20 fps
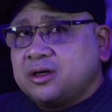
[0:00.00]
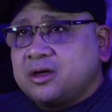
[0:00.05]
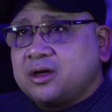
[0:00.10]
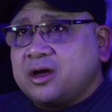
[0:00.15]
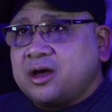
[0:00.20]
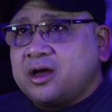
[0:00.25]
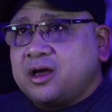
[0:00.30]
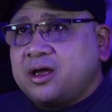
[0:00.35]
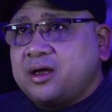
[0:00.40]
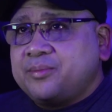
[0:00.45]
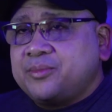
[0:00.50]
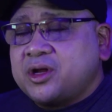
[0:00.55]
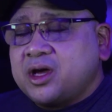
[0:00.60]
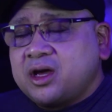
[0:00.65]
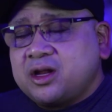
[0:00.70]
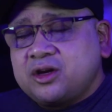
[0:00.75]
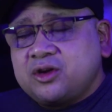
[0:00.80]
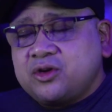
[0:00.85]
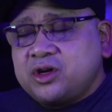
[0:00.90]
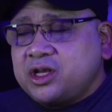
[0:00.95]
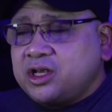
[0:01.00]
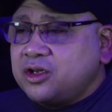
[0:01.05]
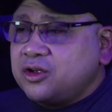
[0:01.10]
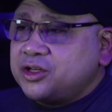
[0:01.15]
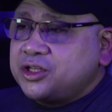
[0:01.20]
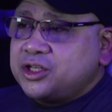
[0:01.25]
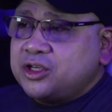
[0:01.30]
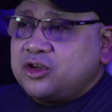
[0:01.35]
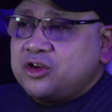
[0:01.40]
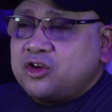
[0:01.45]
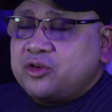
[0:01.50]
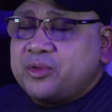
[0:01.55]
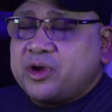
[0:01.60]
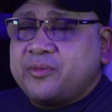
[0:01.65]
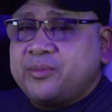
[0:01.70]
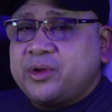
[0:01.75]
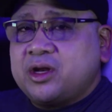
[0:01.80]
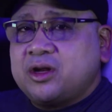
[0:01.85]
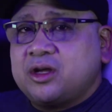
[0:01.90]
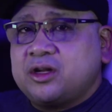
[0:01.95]
I'm not new to YouTube.
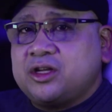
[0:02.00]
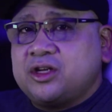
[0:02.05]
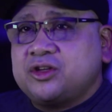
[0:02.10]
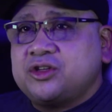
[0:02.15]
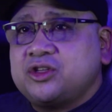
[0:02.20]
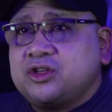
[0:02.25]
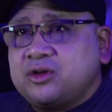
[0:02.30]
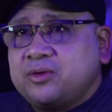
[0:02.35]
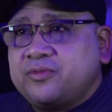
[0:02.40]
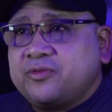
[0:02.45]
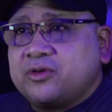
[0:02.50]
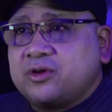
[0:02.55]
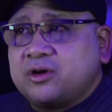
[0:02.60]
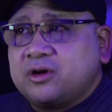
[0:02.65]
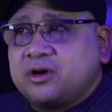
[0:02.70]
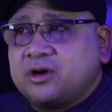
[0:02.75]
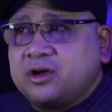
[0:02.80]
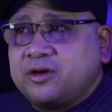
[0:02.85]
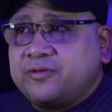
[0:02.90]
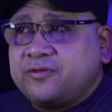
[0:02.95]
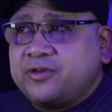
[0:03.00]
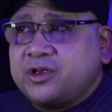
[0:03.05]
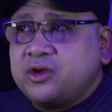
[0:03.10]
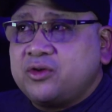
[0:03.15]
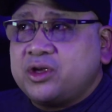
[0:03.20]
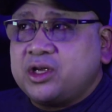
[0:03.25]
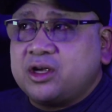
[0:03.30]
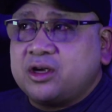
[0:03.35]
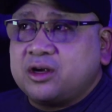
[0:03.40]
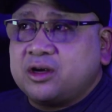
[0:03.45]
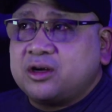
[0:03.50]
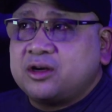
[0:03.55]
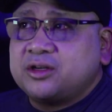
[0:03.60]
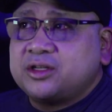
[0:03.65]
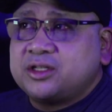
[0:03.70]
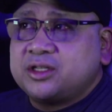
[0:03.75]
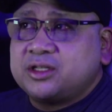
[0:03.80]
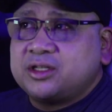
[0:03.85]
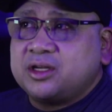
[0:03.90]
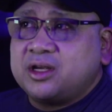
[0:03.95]
I've been on YouTube for a few
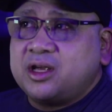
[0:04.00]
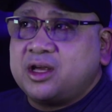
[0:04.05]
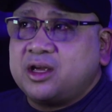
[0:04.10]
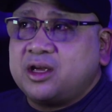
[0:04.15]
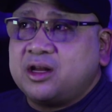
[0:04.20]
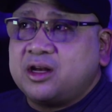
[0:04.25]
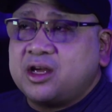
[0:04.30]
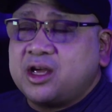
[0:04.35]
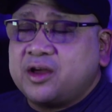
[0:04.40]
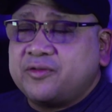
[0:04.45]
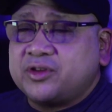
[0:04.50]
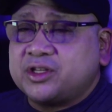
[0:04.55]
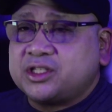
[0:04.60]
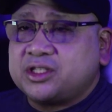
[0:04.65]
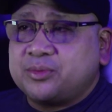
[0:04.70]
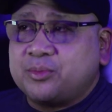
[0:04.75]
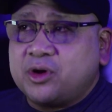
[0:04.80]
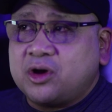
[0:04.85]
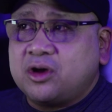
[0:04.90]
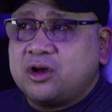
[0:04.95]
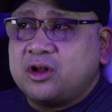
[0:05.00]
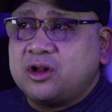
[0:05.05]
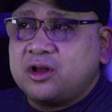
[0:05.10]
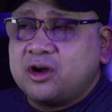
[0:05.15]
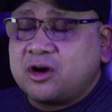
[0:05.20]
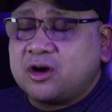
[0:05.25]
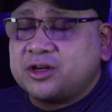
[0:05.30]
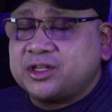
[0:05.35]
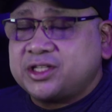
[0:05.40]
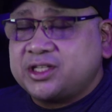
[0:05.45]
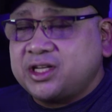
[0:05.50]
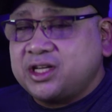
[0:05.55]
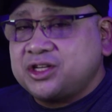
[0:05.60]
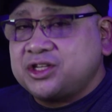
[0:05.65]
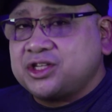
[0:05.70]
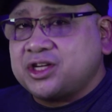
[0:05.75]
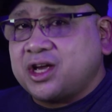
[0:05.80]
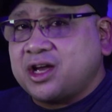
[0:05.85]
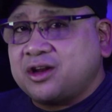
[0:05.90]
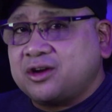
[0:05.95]
years and I have a small RC
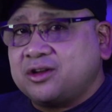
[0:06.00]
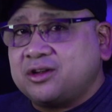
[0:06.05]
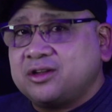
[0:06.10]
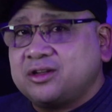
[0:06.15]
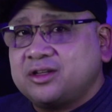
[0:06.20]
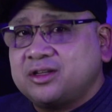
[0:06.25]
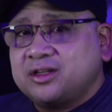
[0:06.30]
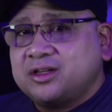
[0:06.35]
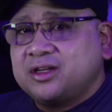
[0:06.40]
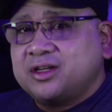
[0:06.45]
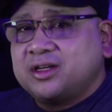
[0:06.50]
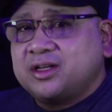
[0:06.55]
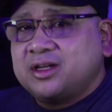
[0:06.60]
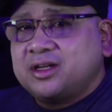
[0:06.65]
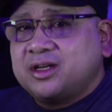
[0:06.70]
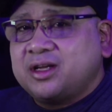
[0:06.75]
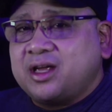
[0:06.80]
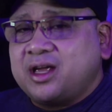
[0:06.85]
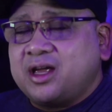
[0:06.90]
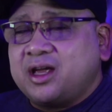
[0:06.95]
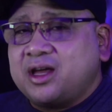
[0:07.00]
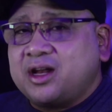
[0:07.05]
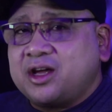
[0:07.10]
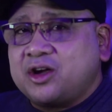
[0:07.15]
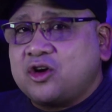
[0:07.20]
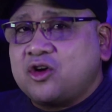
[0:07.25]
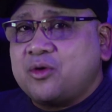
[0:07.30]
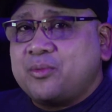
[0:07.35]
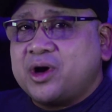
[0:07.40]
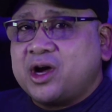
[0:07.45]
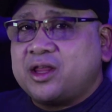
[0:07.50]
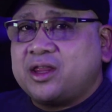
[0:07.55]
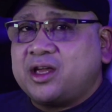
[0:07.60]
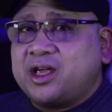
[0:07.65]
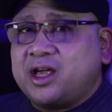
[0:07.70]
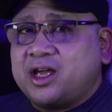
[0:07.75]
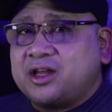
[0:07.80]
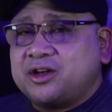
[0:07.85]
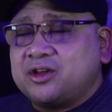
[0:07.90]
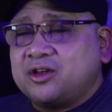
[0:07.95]
channel and I go by the
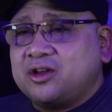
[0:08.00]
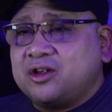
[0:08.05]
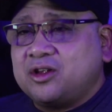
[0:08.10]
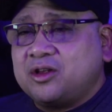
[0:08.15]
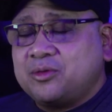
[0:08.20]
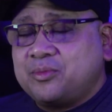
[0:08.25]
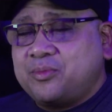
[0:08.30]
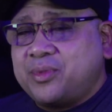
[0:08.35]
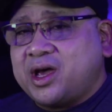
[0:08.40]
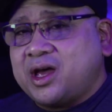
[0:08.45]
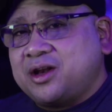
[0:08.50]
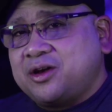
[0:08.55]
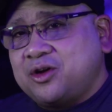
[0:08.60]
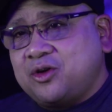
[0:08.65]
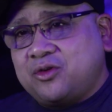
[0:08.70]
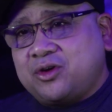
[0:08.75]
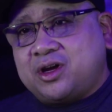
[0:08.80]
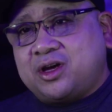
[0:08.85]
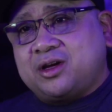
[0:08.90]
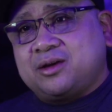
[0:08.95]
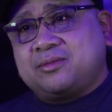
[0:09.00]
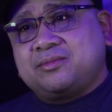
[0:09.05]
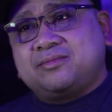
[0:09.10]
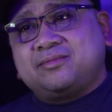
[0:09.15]
handle Bad Notna.